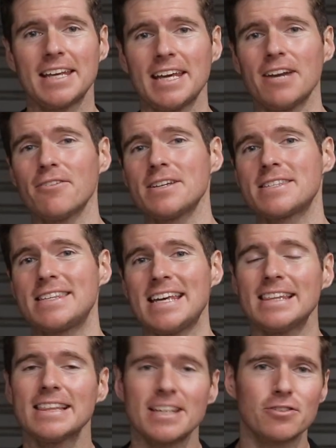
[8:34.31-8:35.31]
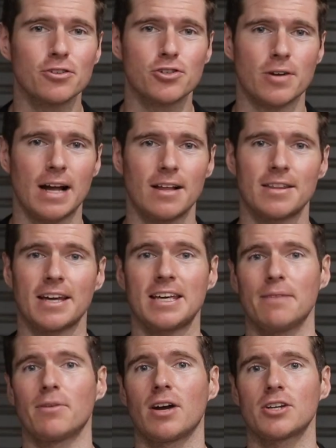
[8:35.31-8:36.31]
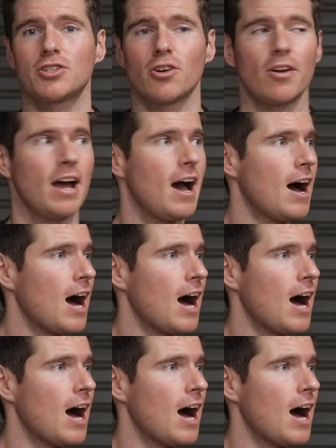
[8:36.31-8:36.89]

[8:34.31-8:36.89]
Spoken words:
here is the little trailer that Kim and I shot